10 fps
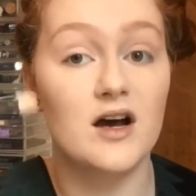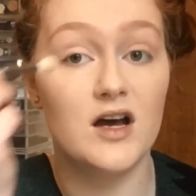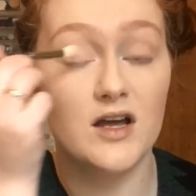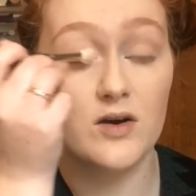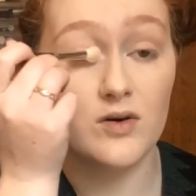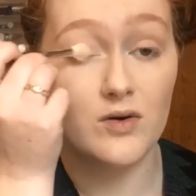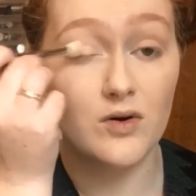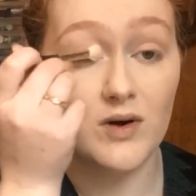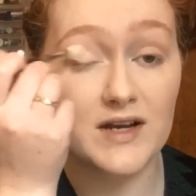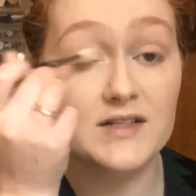I
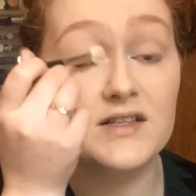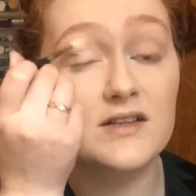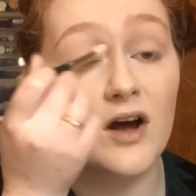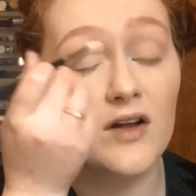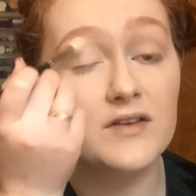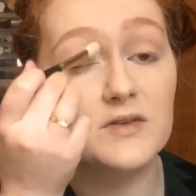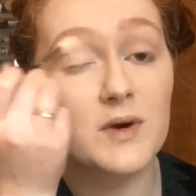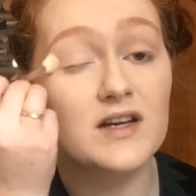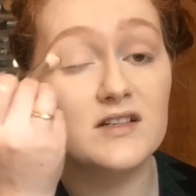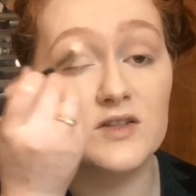always start this
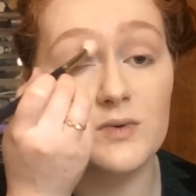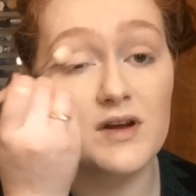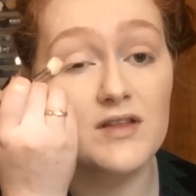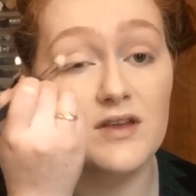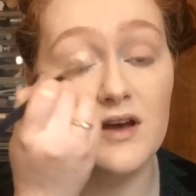way, just with